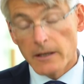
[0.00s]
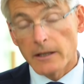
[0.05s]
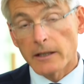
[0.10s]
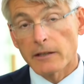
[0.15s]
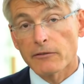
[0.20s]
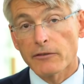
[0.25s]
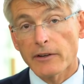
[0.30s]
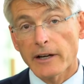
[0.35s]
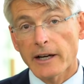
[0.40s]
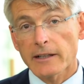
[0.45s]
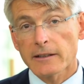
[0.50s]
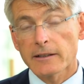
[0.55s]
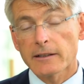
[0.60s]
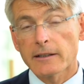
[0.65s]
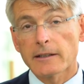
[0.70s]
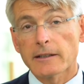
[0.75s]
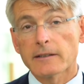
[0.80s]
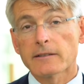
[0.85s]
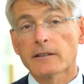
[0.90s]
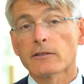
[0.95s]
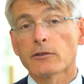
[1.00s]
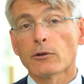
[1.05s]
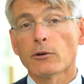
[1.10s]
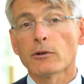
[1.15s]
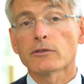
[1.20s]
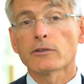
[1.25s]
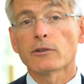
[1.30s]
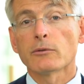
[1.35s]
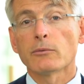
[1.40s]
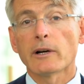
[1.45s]
In fact, this is
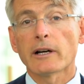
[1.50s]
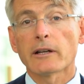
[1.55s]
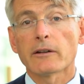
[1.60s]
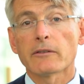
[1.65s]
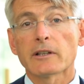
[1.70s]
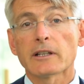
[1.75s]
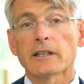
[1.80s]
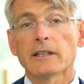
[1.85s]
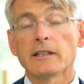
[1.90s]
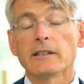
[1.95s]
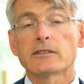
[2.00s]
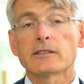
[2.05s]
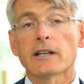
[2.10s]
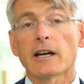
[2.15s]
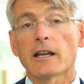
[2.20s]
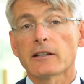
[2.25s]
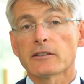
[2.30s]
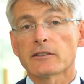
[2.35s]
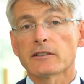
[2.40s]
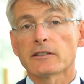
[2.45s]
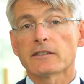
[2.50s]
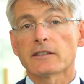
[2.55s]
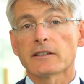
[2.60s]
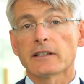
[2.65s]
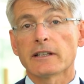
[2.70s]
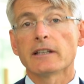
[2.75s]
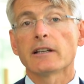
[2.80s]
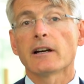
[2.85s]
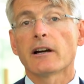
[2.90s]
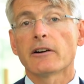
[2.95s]
also one of the key challenges
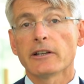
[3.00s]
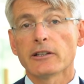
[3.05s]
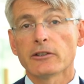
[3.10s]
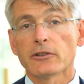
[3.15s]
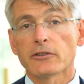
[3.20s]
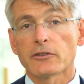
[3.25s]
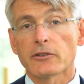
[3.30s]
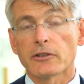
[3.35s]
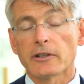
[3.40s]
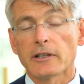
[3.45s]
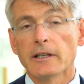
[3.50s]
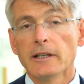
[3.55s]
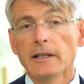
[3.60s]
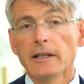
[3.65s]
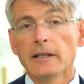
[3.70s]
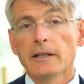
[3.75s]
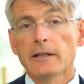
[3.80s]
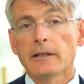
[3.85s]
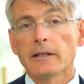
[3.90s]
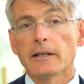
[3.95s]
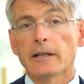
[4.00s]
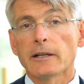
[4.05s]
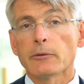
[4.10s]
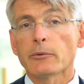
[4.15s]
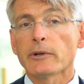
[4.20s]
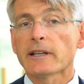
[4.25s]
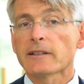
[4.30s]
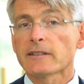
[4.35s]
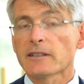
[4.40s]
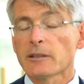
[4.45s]
in our industry.
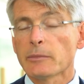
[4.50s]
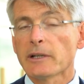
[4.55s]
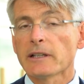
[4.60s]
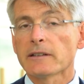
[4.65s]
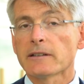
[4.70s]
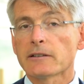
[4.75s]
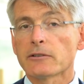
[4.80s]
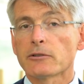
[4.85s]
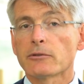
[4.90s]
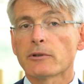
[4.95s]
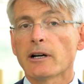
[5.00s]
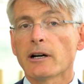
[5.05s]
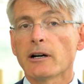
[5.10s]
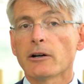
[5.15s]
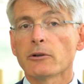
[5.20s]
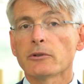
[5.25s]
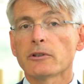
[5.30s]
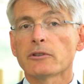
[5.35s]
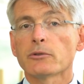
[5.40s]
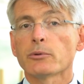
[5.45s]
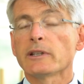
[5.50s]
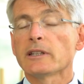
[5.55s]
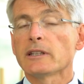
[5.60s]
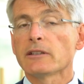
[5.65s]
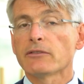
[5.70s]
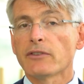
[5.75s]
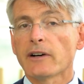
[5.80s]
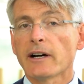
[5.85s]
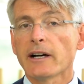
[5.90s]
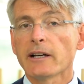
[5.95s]
We estimate that around
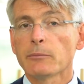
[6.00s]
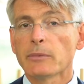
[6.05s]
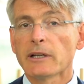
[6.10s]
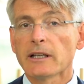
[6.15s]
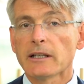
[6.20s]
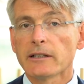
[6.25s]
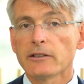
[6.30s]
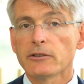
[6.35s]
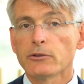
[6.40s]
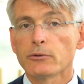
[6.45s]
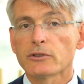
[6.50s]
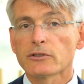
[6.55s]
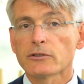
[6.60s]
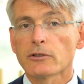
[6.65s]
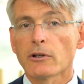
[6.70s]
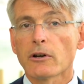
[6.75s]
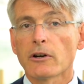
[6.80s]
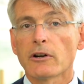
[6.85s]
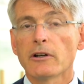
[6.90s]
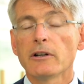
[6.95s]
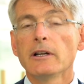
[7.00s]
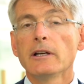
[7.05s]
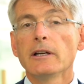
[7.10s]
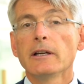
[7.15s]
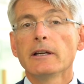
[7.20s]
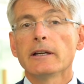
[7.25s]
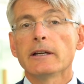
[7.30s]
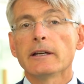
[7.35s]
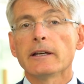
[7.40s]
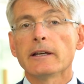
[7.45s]
$25 billion
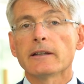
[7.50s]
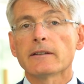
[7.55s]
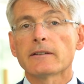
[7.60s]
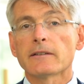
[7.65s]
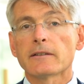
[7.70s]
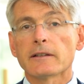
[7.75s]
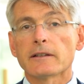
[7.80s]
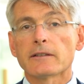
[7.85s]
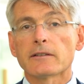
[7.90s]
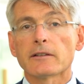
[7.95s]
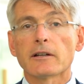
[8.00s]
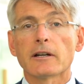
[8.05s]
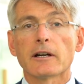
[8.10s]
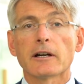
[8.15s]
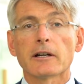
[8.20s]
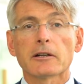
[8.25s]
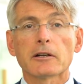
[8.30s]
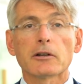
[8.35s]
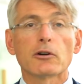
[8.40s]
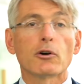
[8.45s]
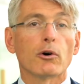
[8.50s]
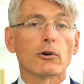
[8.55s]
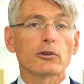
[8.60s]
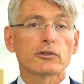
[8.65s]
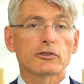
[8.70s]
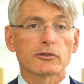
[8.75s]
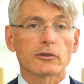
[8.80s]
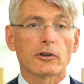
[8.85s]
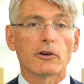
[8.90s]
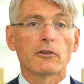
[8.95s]
is a
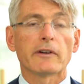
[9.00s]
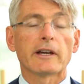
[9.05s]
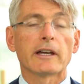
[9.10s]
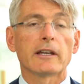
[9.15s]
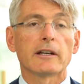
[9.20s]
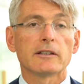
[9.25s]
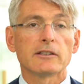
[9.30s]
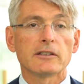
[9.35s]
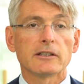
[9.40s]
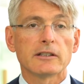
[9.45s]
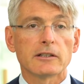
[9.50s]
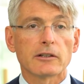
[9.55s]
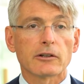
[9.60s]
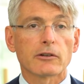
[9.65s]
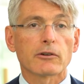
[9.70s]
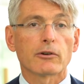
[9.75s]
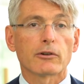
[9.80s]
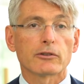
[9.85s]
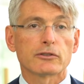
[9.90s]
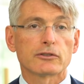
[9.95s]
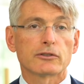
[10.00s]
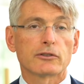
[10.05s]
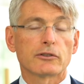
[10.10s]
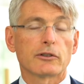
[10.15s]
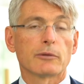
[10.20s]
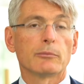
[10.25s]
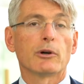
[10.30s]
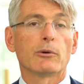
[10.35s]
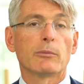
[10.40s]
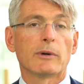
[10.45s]
cost of energy across
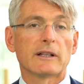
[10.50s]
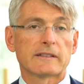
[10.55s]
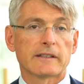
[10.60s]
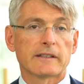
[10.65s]
the mobile